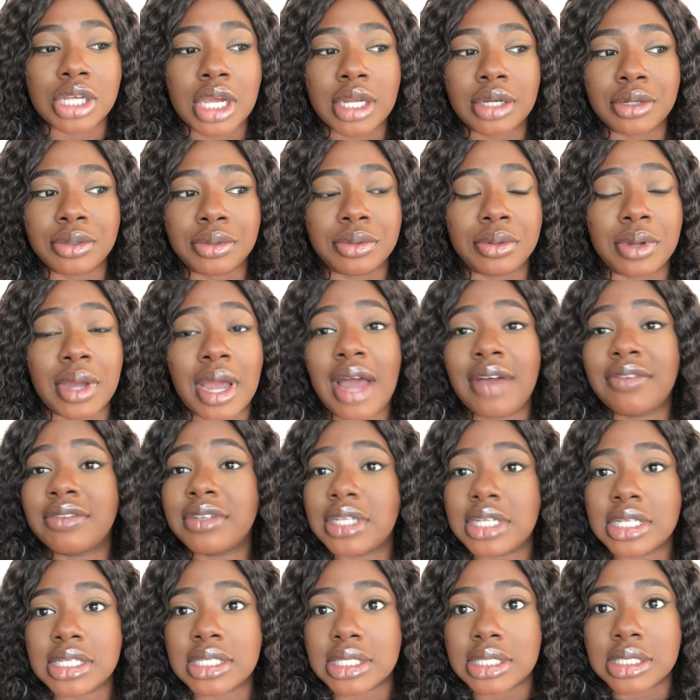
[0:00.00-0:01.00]
I don't know, I haven't
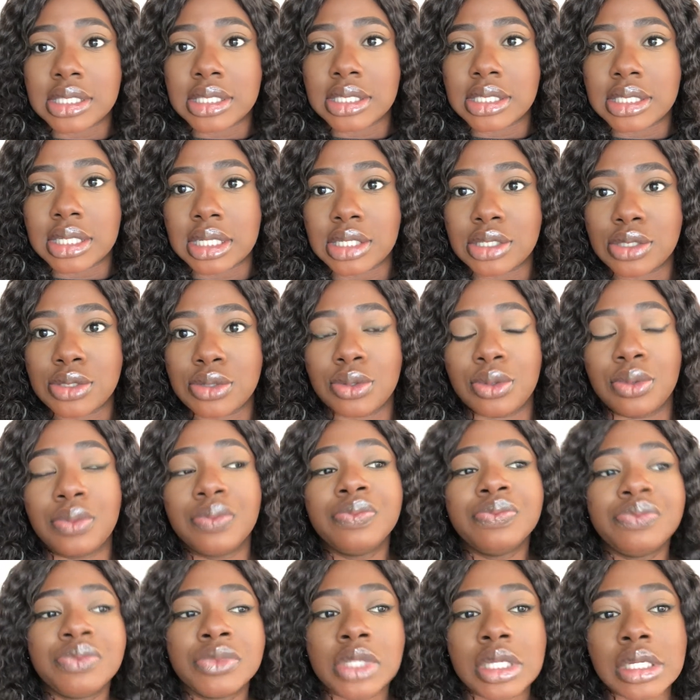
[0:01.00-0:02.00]
eaten today, so
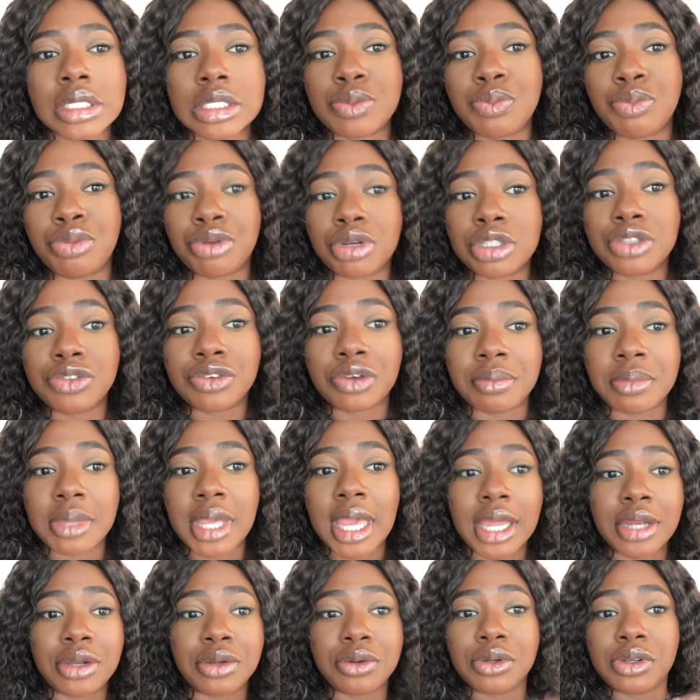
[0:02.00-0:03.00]
it's brunch for me.
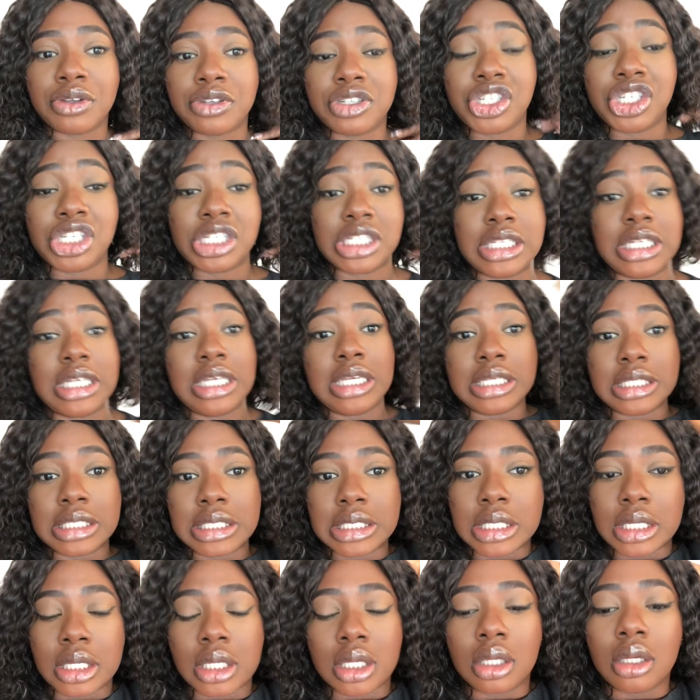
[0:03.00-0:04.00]
I don't know if she's
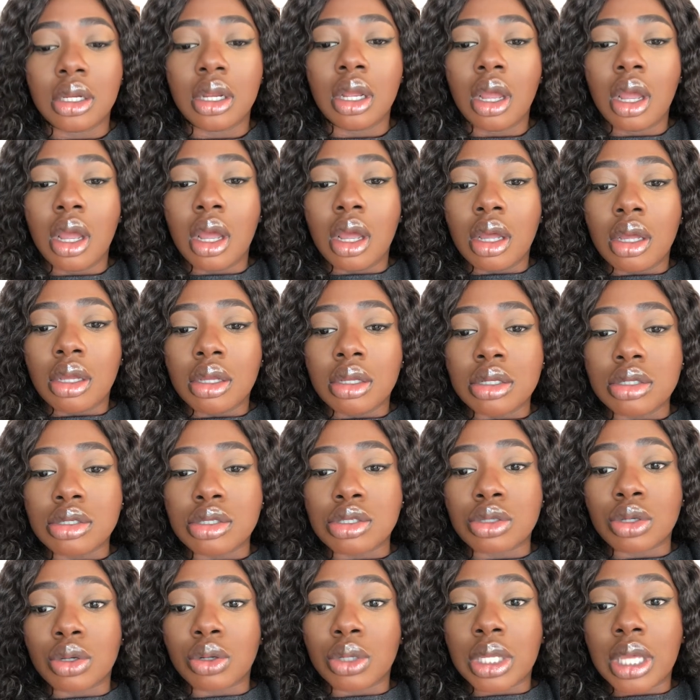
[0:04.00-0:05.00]
eating.
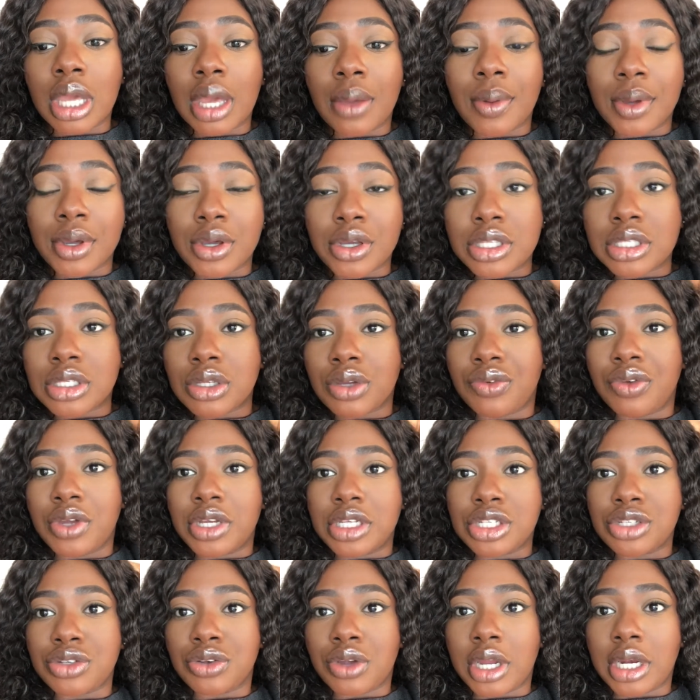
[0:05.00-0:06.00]
So yeah, we're going to a
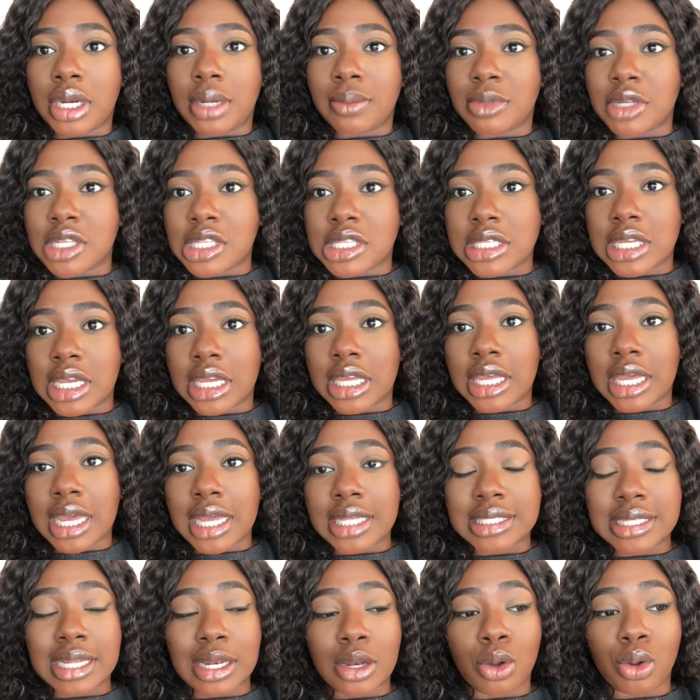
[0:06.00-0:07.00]
restaurant. I'm going to take you
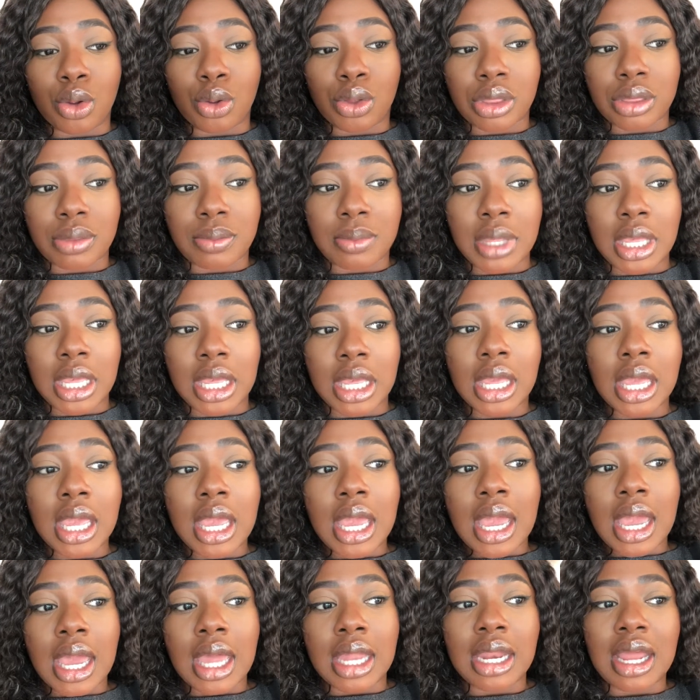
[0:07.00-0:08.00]
guys along with me,
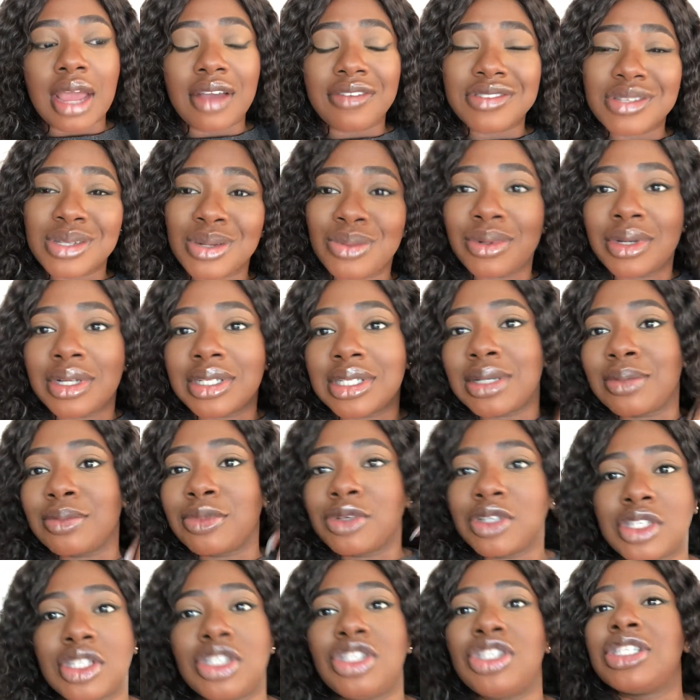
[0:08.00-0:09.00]
and afterwards I'm
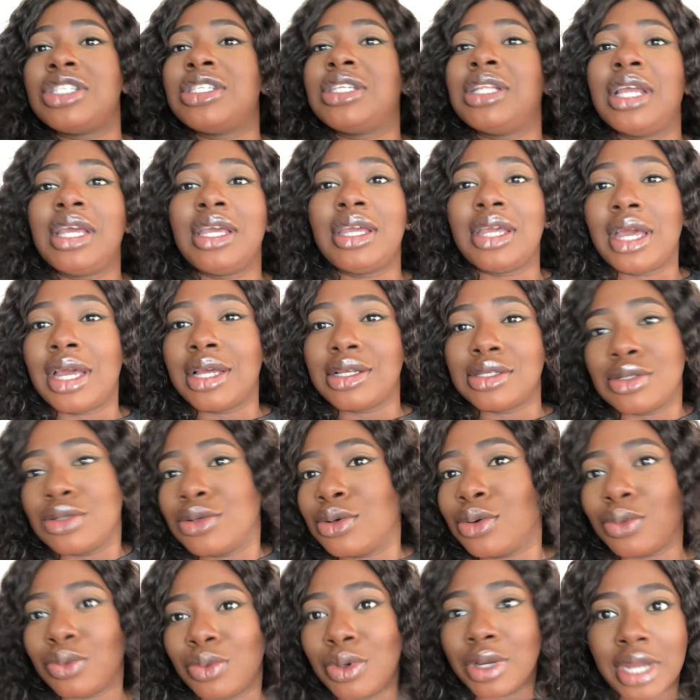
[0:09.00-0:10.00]
going to just let you guys know
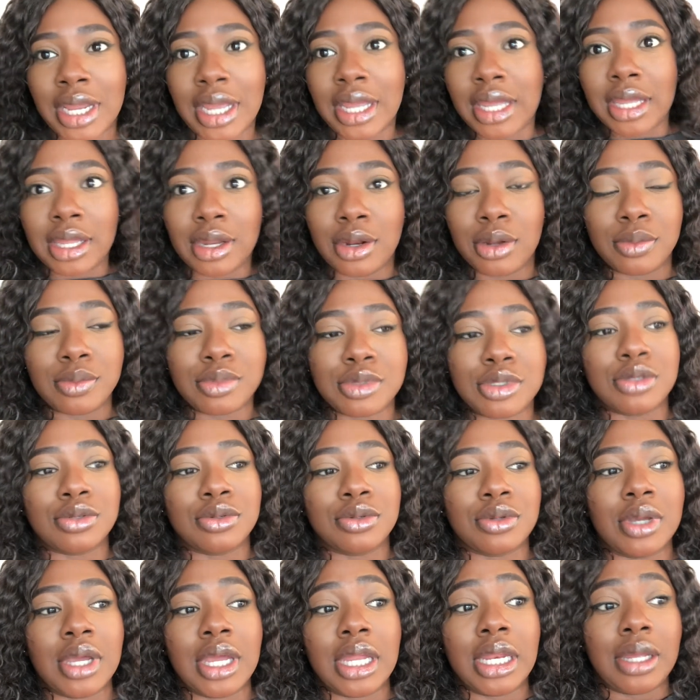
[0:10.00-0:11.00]
what I get up
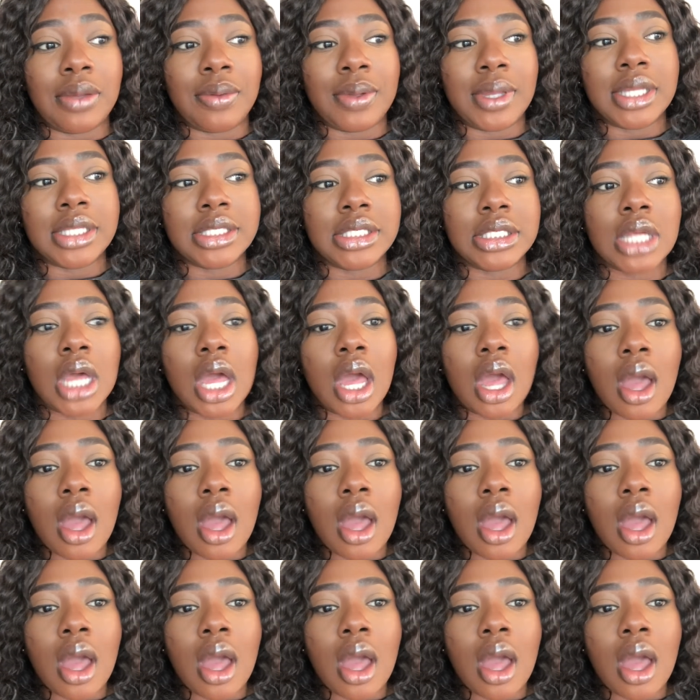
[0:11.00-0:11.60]
to anyways.